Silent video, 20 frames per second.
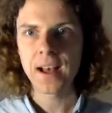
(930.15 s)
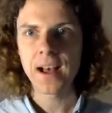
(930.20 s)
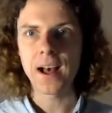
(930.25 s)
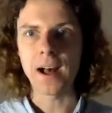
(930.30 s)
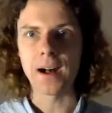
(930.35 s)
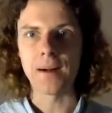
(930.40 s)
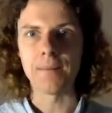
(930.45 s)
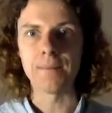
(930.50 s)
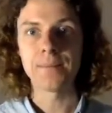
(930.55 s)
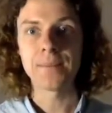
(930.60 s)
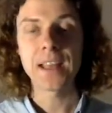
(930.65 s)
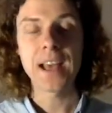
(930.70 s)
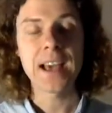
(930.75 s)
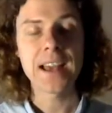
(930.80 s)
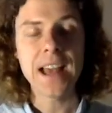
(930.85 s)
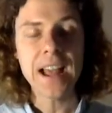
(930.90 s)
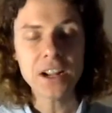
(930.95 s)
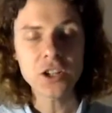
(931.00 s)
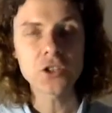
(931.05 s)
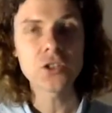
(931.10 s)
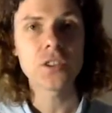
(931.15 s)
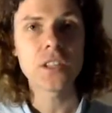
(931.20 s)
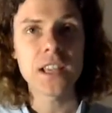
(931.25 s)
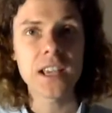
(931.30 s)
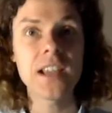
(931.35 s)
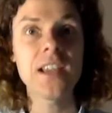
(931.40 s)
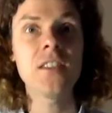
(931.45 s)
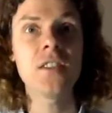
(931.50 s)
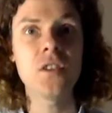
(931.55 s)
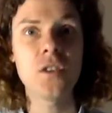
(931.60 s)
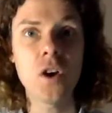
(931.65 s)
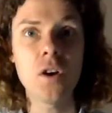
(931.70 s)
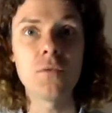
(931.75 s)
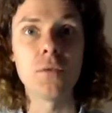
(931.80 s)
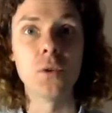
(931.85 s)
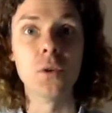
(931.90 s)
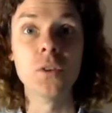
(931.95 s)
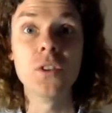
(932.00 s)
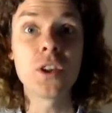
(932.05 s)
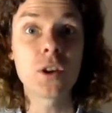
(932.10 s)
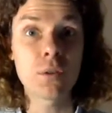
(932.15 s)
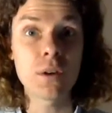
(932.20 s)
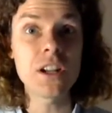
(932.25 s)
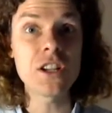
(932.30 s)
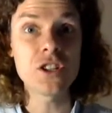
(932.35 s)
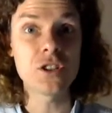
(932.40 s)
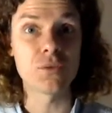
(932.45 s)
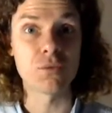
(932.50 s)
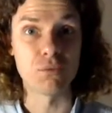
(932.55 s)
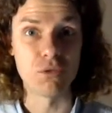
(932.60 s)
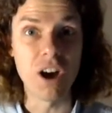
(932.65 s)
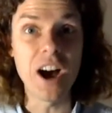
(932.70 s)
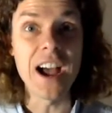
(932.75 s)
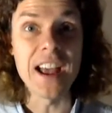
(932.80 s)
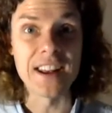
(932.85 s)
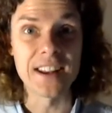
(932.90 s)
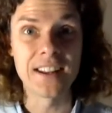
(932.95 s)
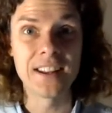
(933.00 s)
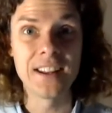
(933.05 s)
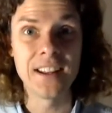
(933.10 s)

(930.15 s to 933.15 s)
And actually, in the novel, the creature's right.